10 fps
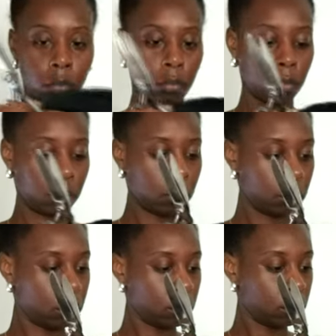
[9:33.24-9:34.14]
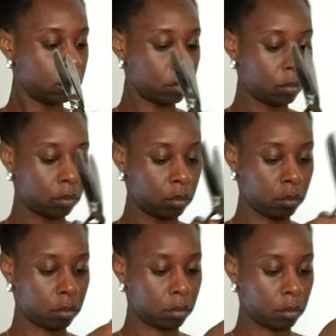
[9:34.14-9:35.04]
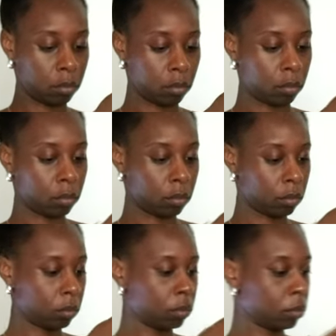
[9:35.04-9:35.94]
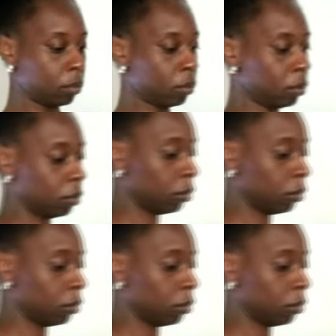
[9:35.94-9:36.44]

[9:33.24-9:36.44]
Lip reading: (no one is talking)